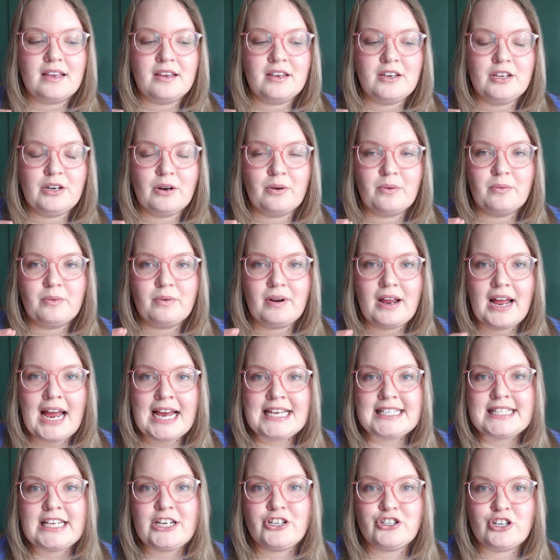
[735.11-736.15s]
you know,
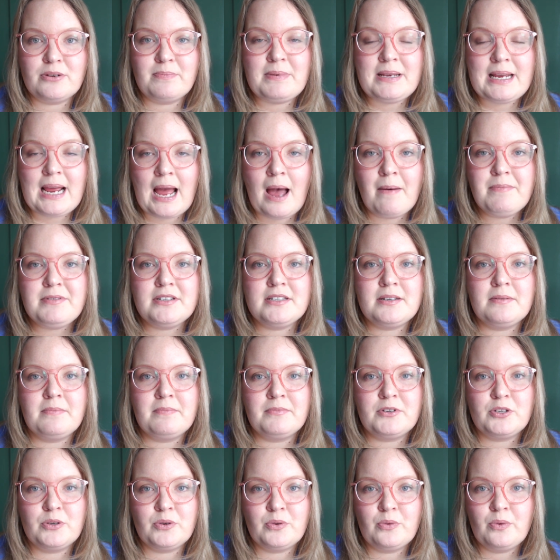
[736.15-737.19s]
as they should be kept
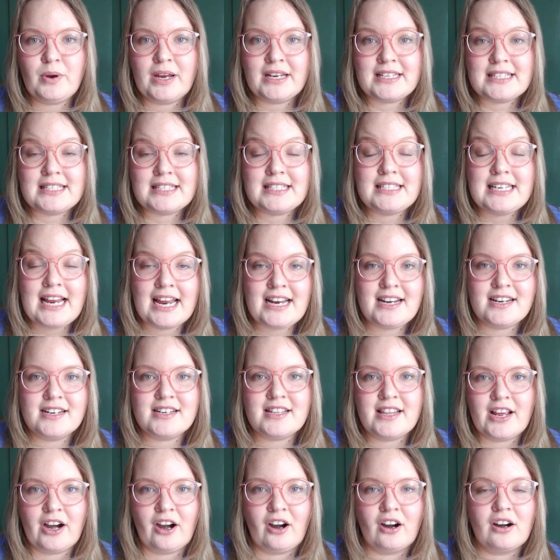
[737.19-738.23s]
to extend
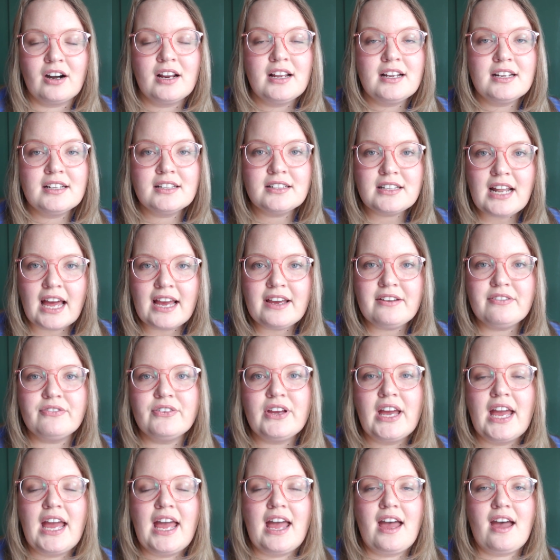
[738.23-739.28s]
their life.
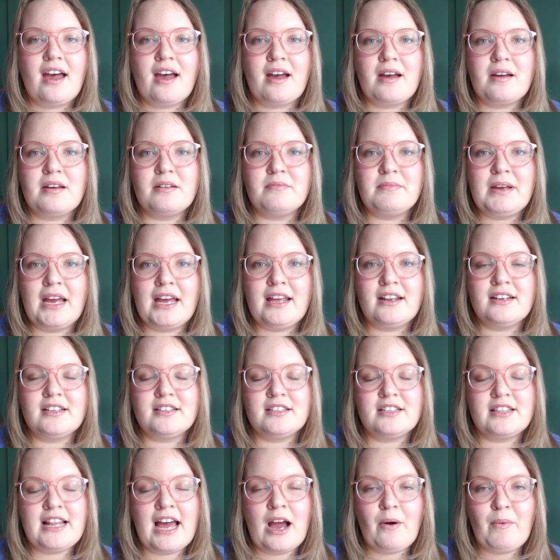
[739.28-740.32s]

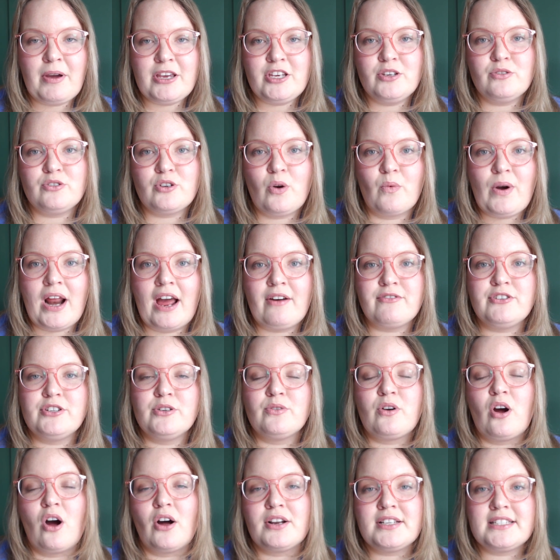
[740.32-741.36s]
And that way you don't have to
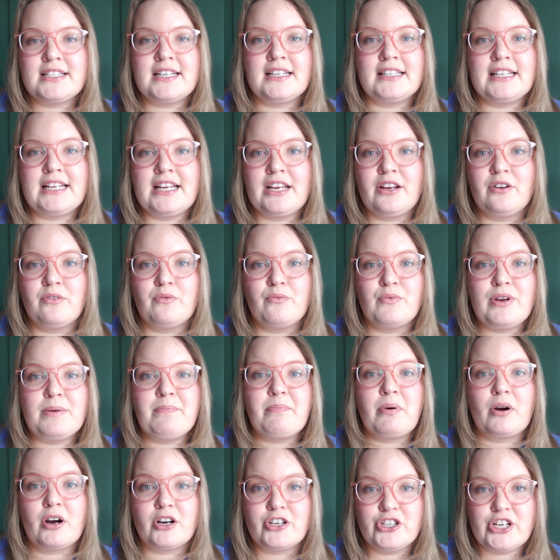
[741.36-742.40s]
constantly
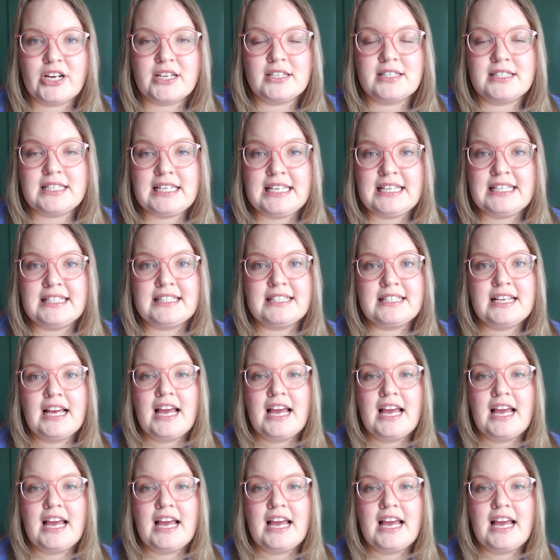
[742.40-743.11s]
repurchase seeds.